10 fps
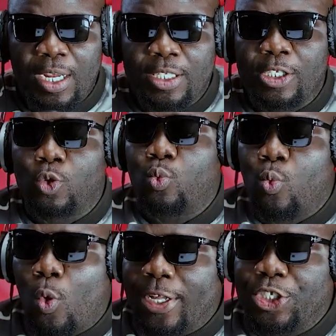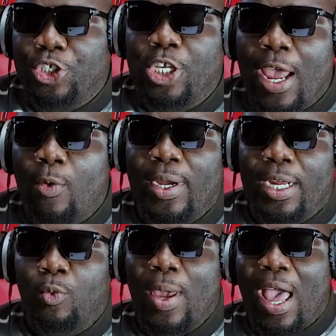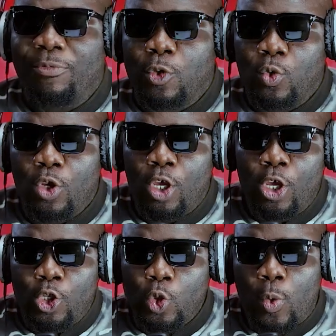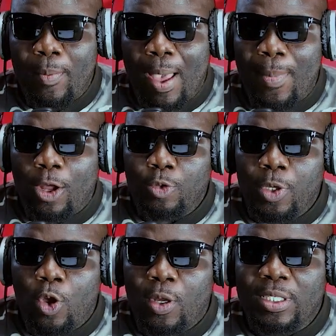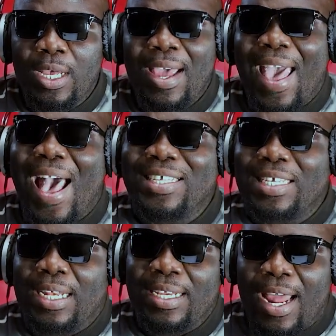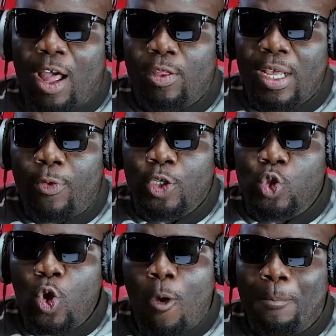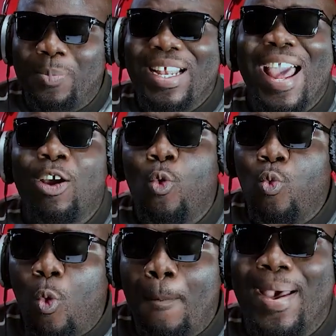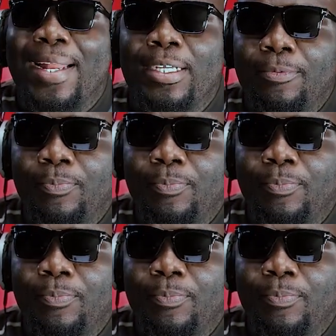It is worth sharing, and we have to scream about, because as of now, there is no black woman